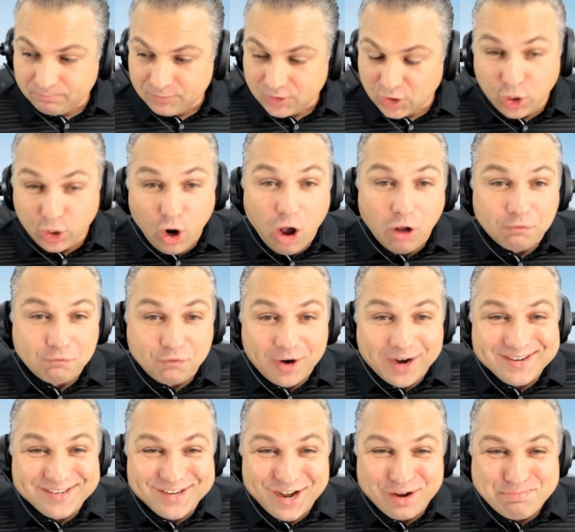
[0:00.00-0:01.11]
good old
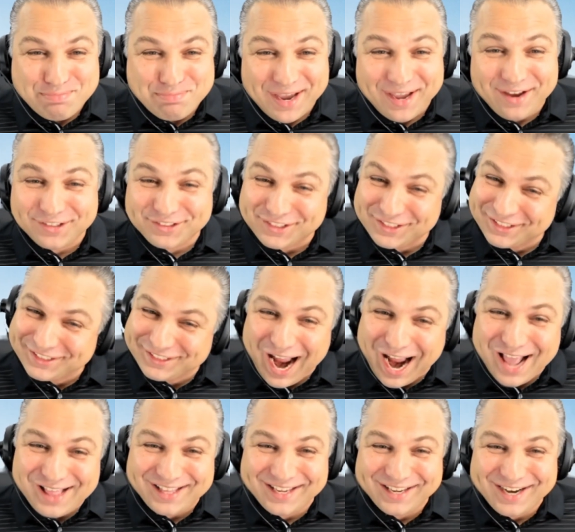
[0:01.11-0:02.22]
friend Doug Pederson's
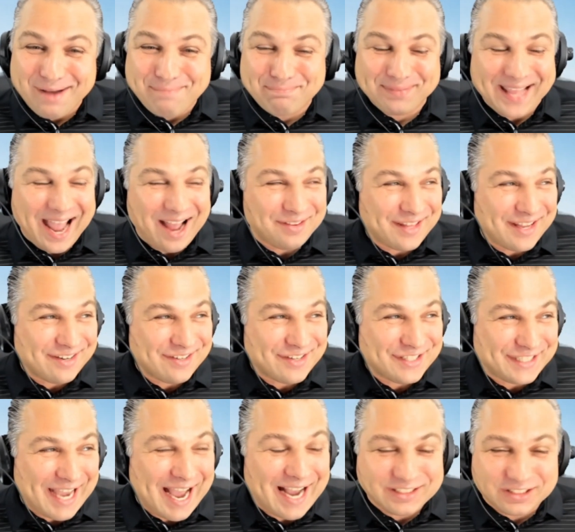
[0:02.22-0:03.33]
dialing it up down there in
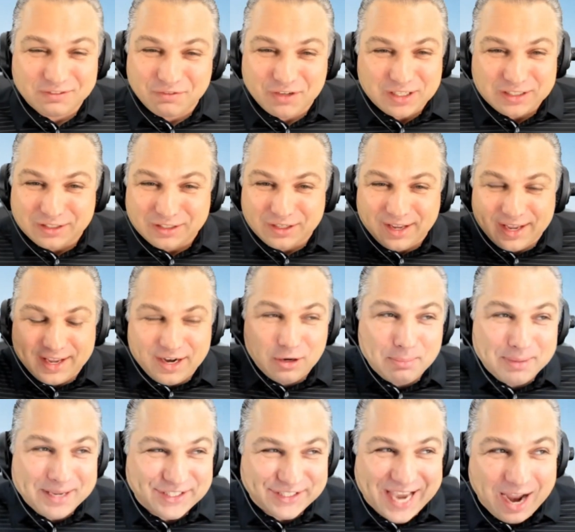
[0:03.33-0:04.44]
Jacksonville, and it'll
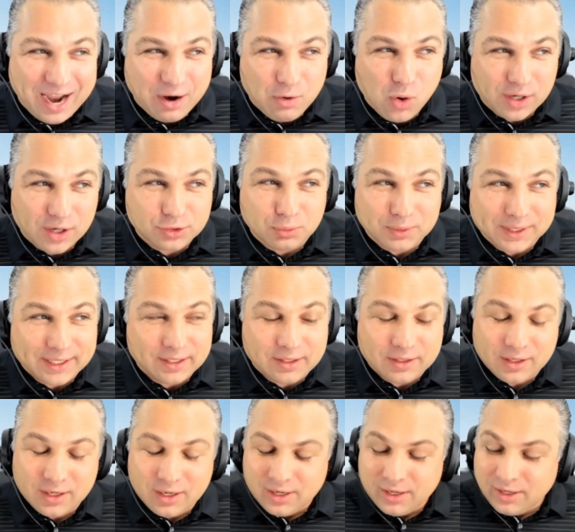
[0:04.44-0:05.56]
be Jaguars week.
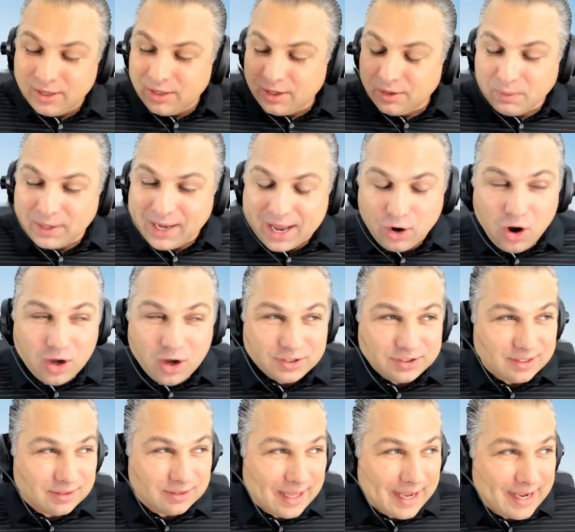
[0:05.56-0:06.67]
We got
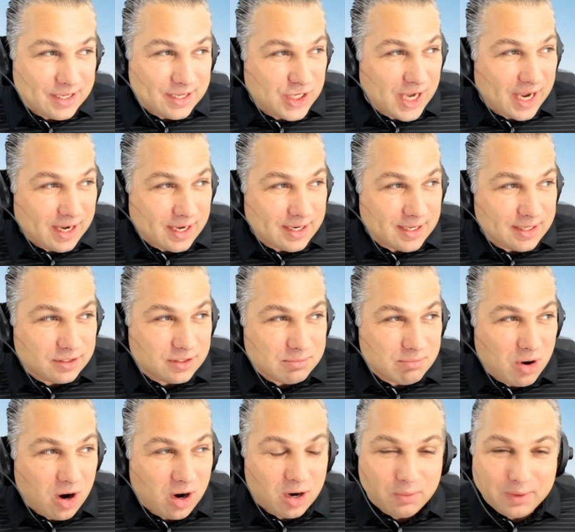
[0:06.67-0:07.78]
Austin Lane checking in
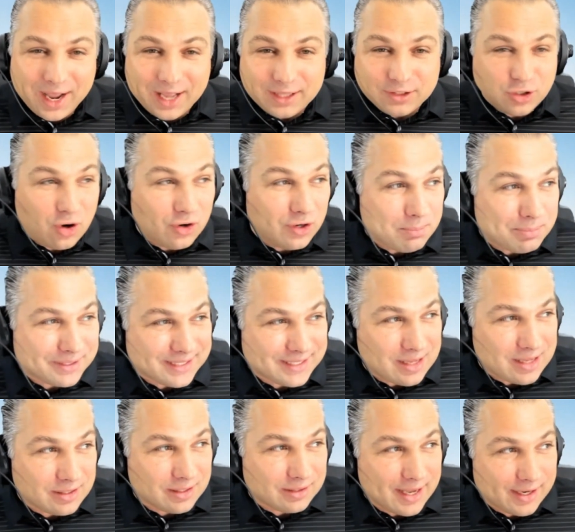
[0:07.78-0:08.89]
tomorrow. We got Tony
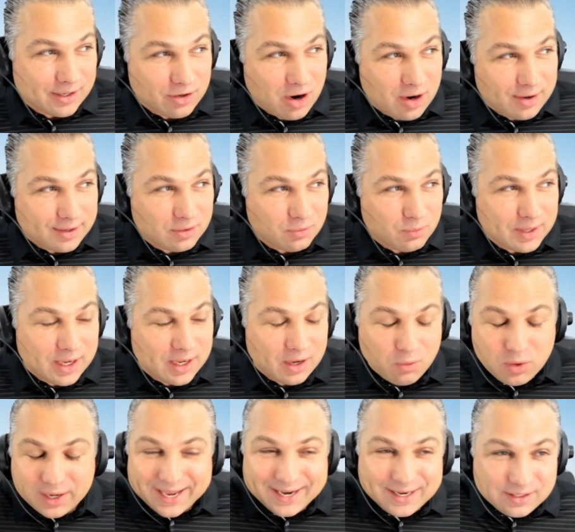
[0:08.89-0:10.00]
Baselli later on in the week. We'll
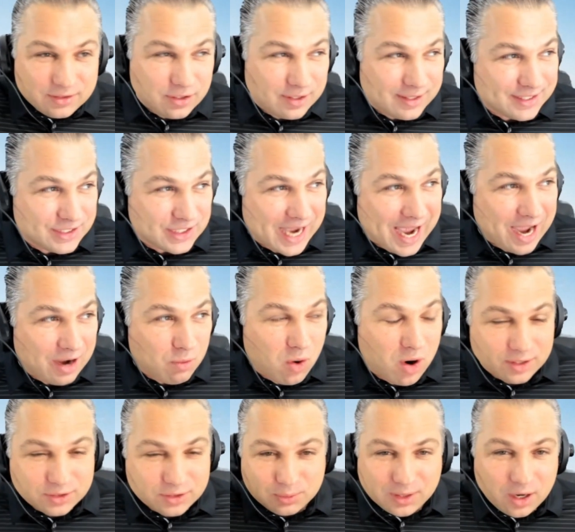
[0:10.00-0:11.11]
get into the
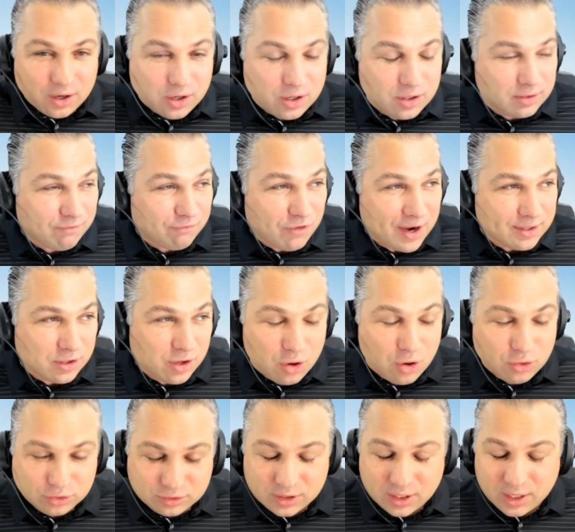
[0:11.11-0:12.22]
Jaguars with our good friend
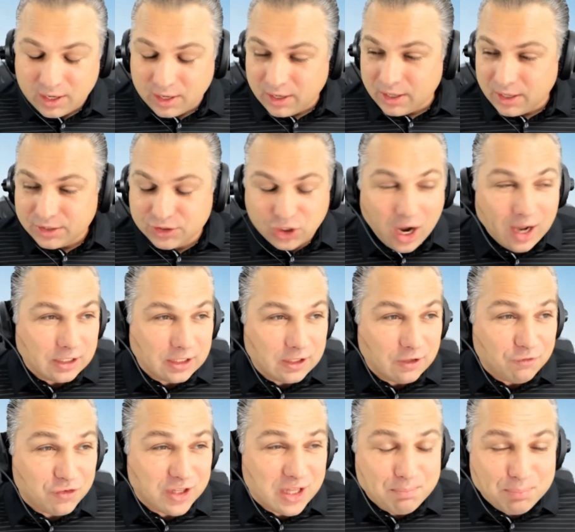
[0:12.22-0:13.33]
Coach John
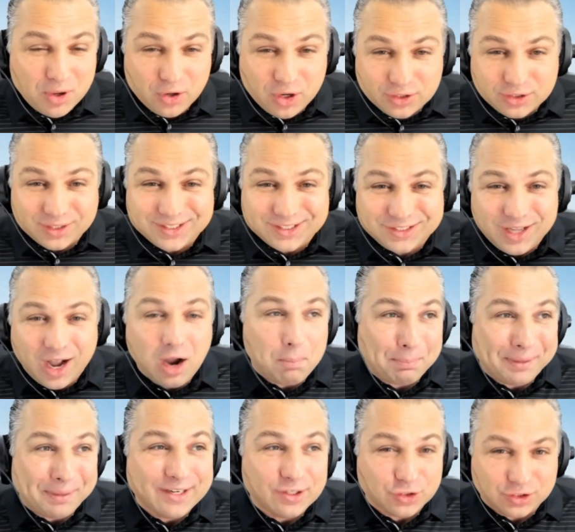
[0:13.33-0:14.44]
DeFilippo because it's Doug
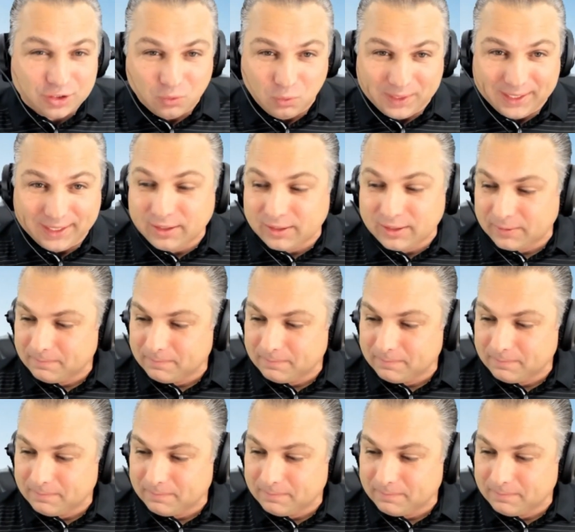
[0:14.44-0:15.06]
Pederson week,